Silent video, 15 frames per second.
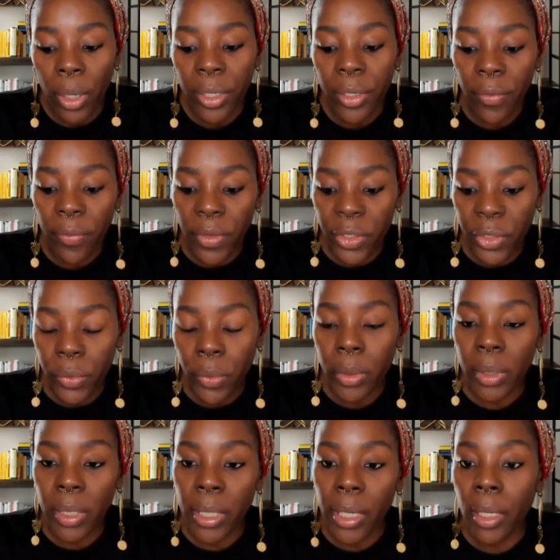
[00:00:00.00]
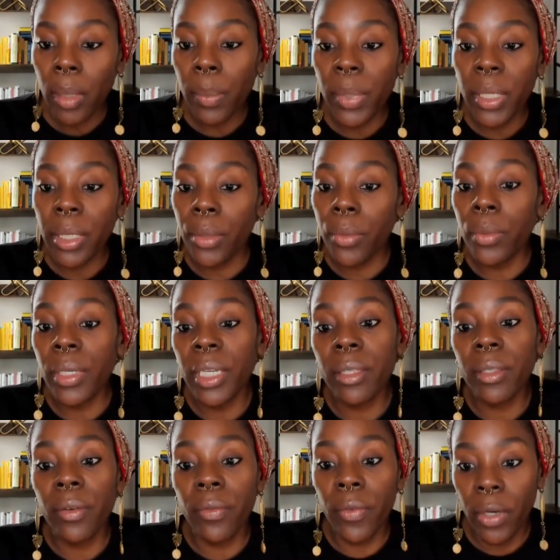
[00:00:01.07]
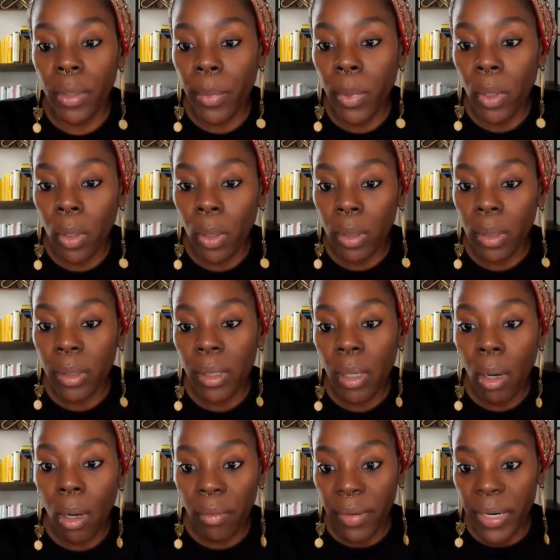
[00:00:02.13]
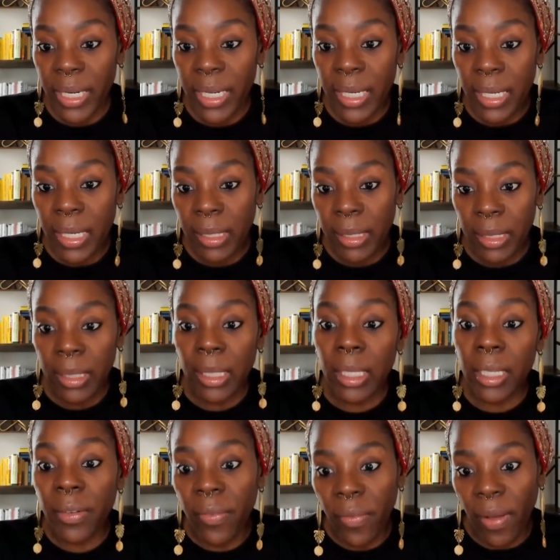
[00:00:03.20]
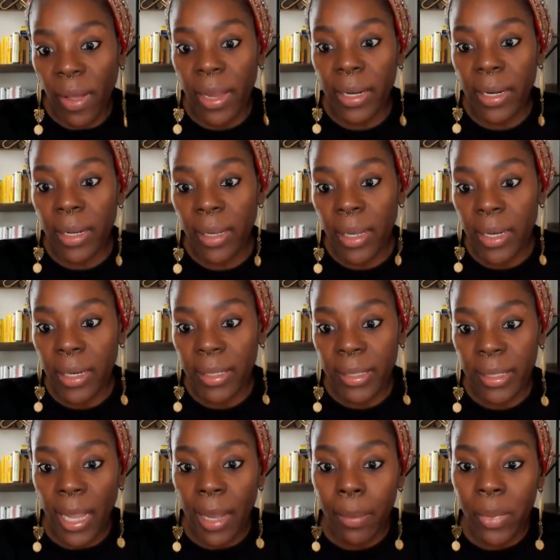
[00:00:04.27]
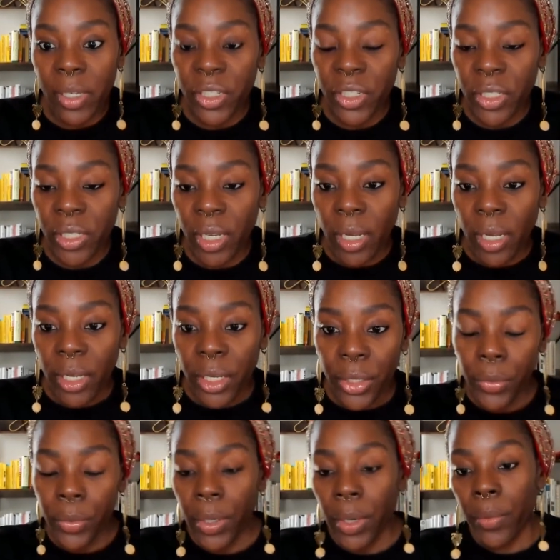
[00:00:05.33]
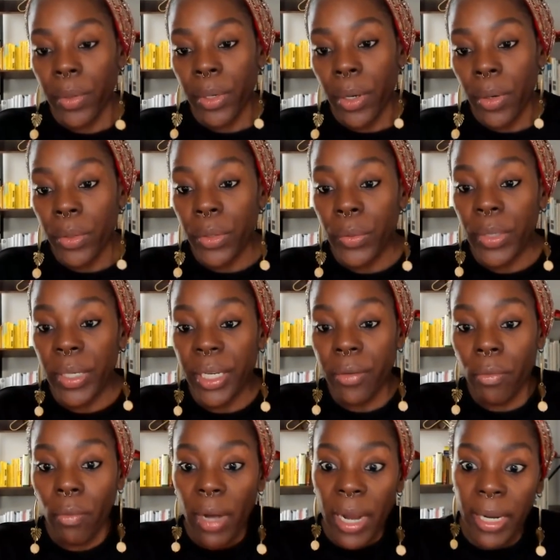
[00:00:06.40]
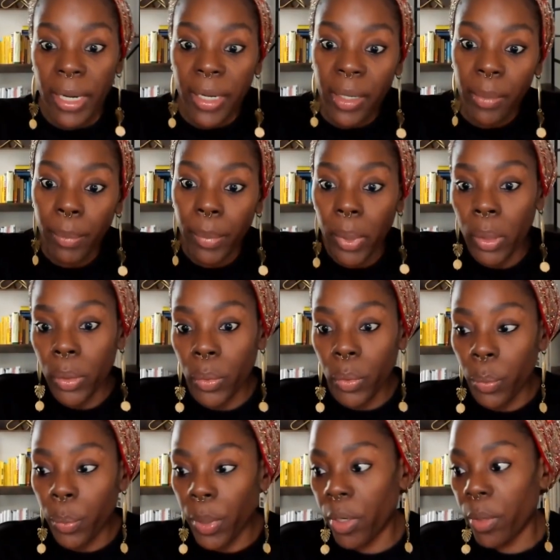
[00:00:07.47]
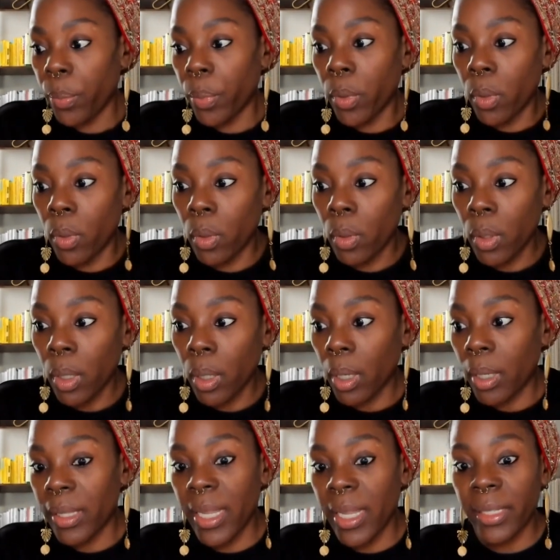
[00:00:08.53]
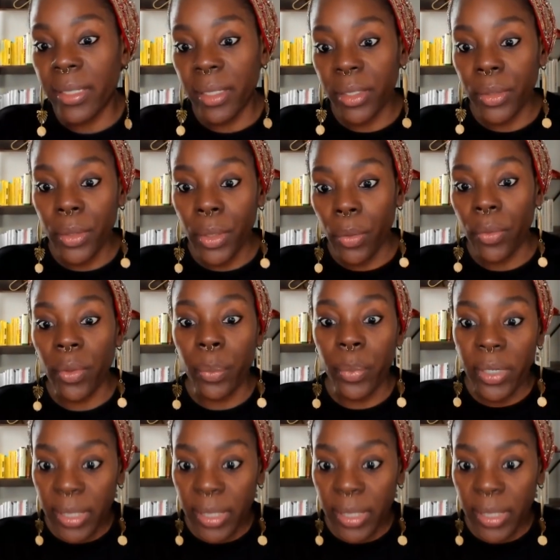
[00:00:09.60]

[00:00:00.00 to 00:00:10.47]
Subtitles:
what your visuals are going to be, you need the verbal already solidified and established. You don't know you need red, blue, purple unless you know the